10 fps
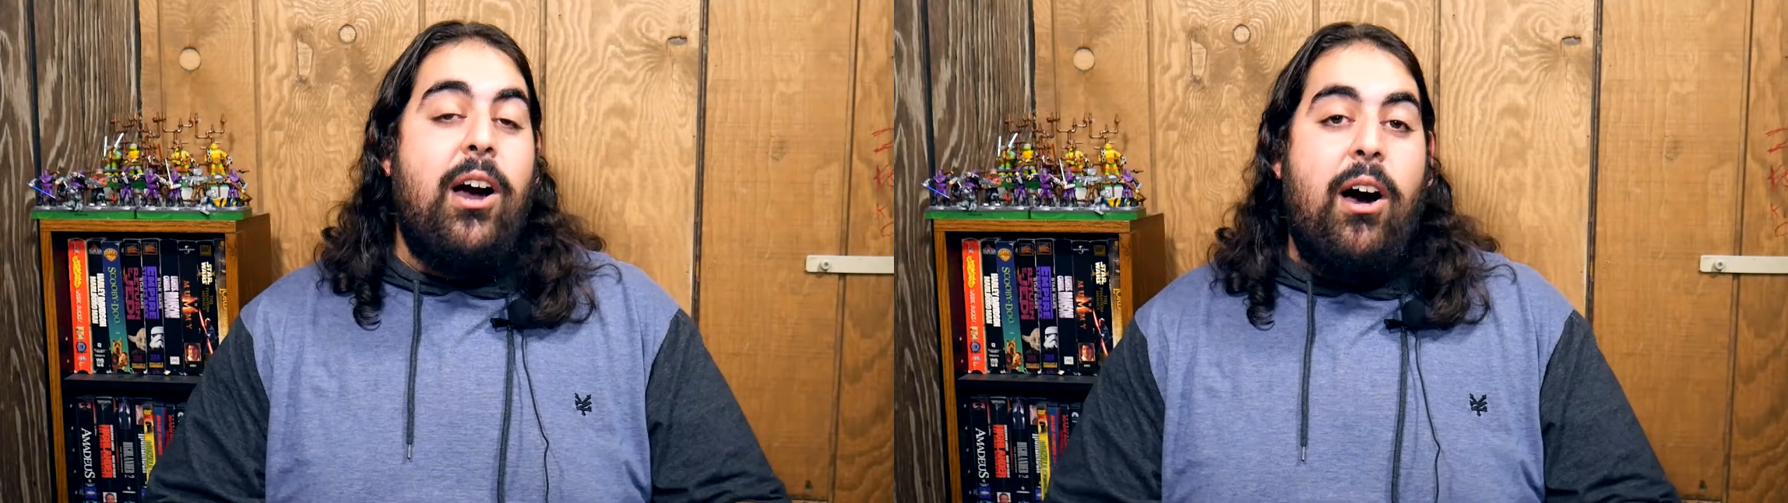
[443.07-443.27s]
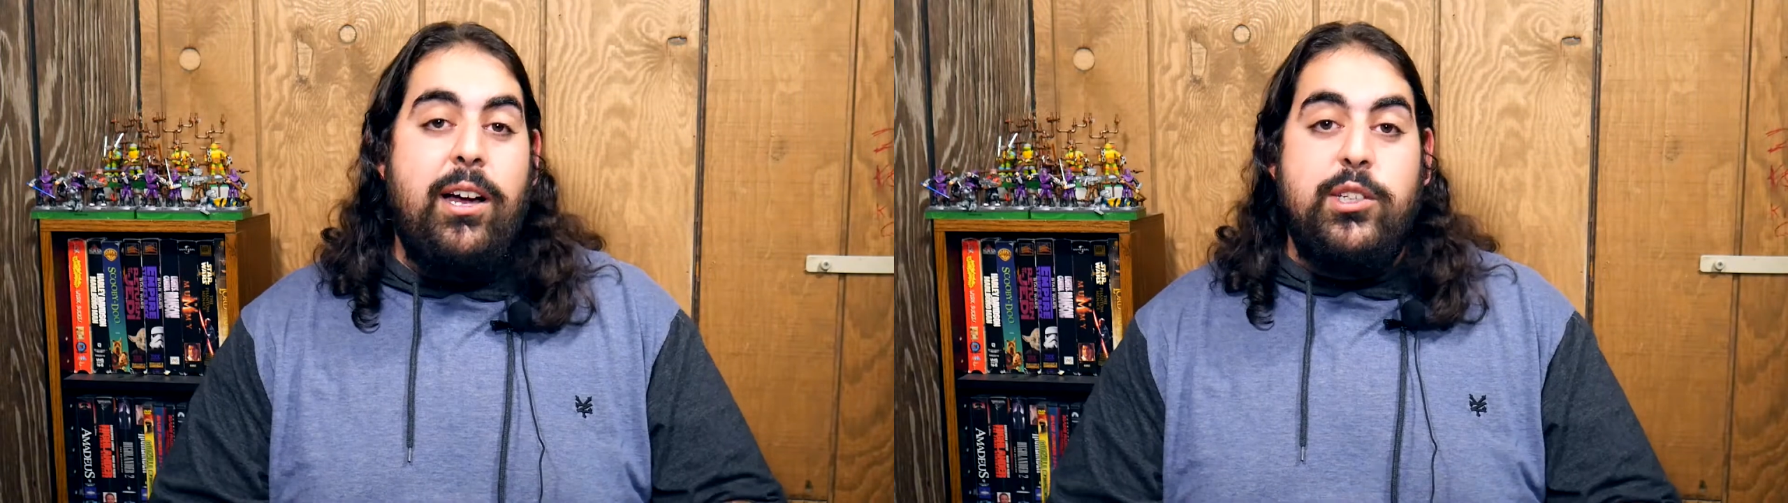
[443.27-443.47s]

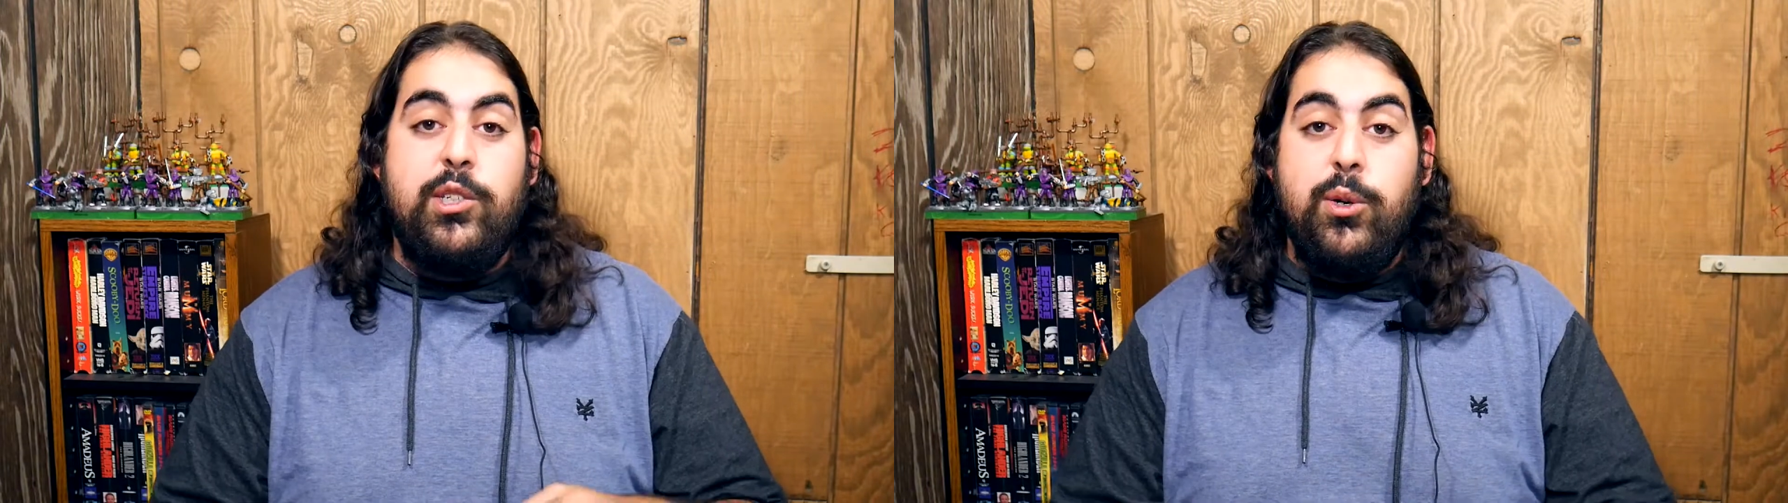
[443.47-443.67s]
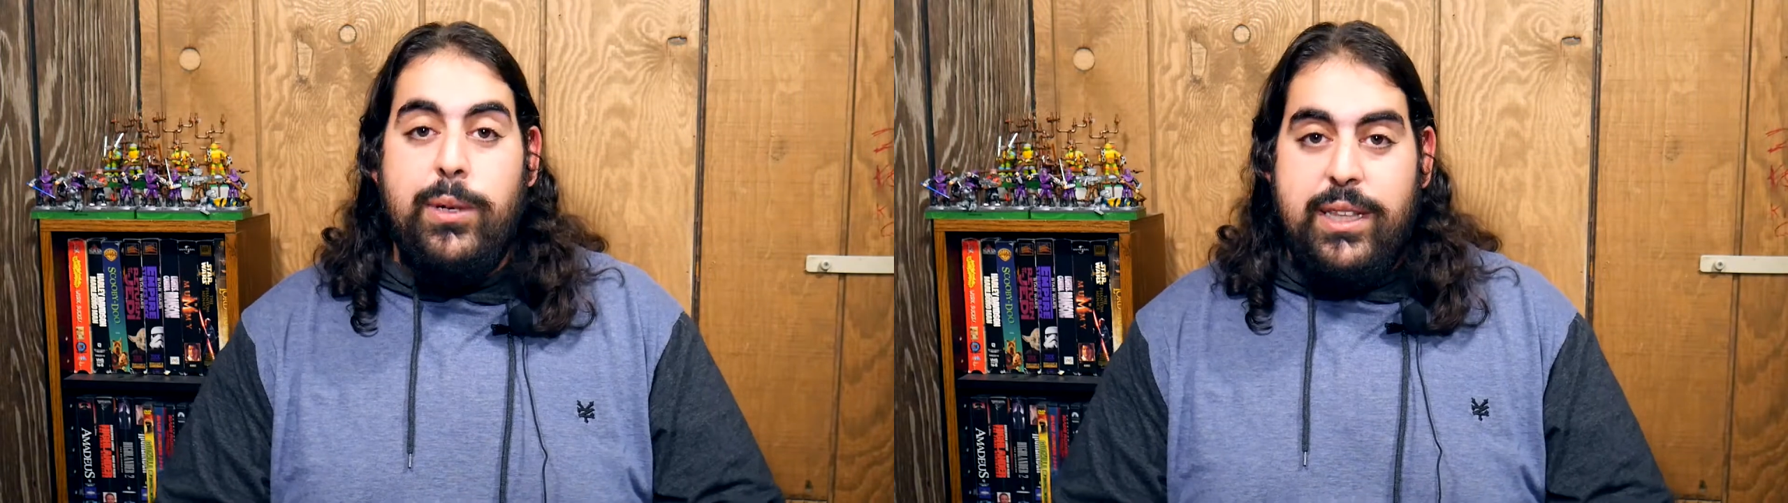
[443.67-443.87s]
caught
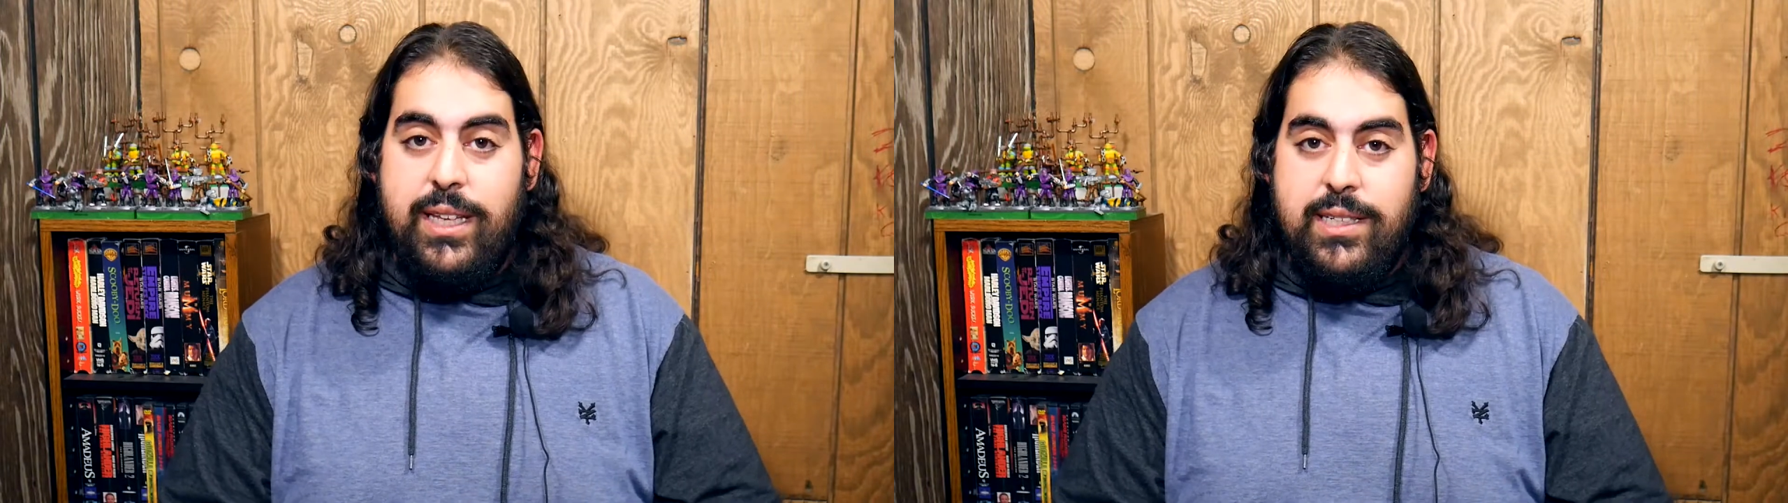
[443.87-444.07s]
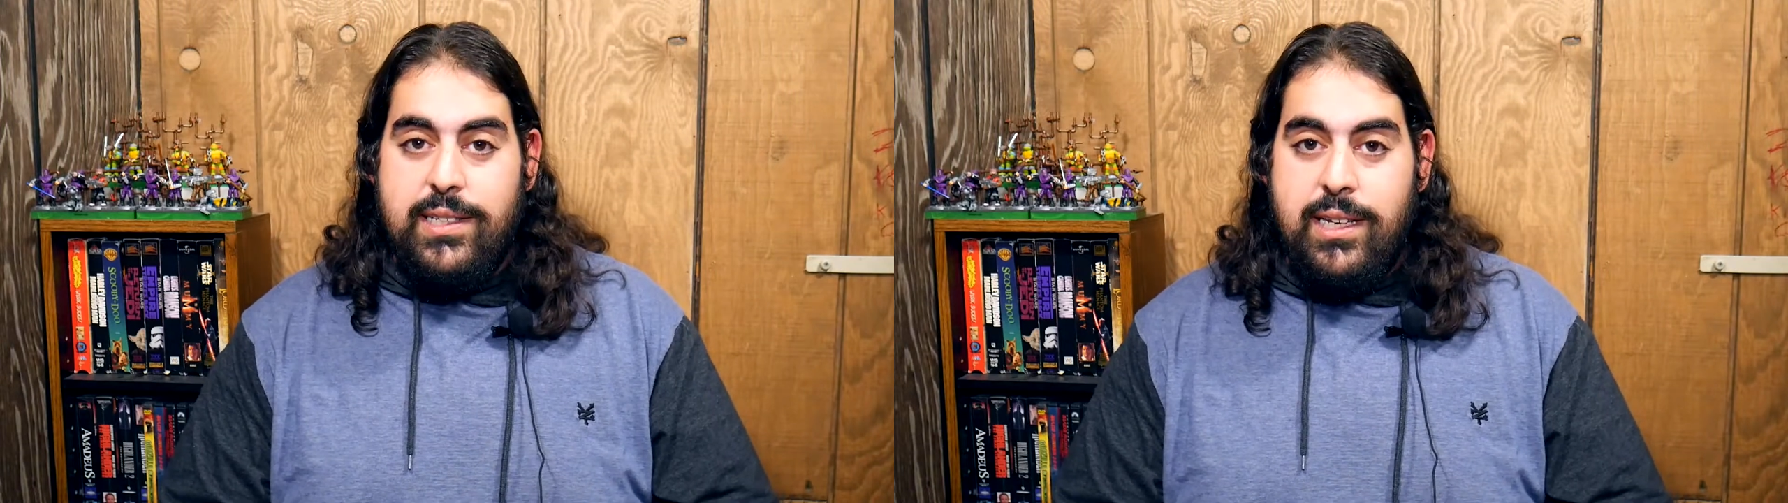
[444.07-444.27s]
doing
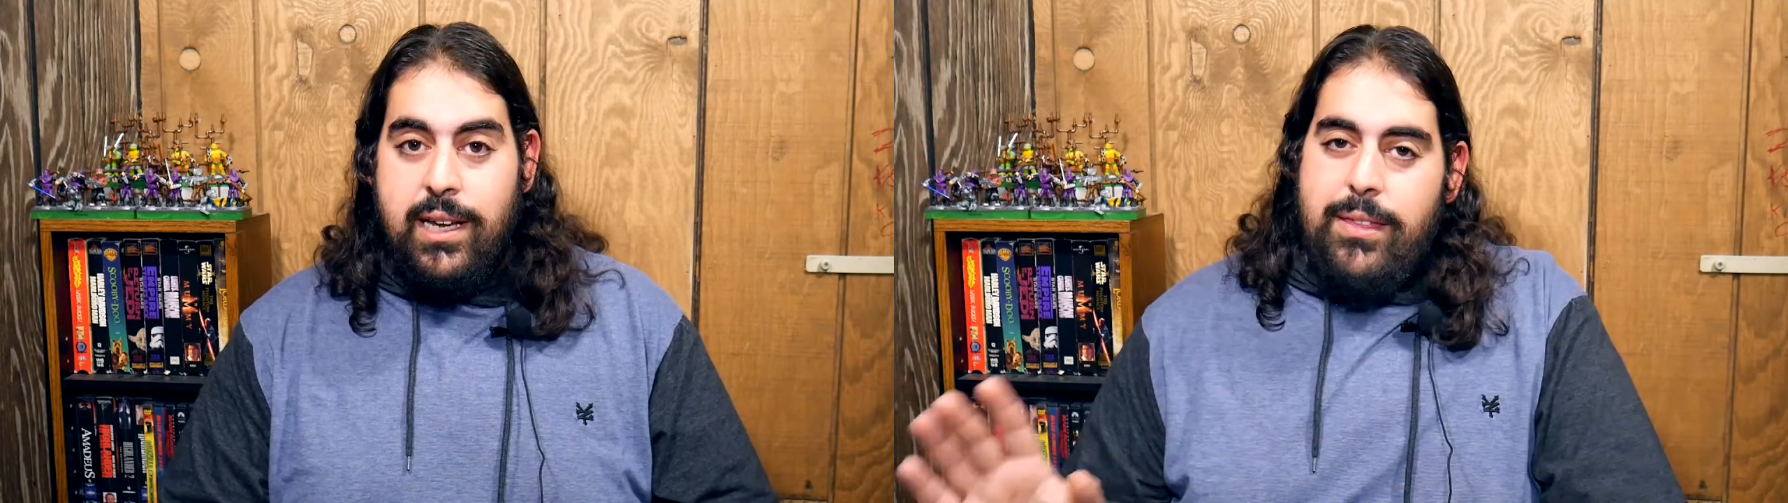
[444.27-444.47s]
this,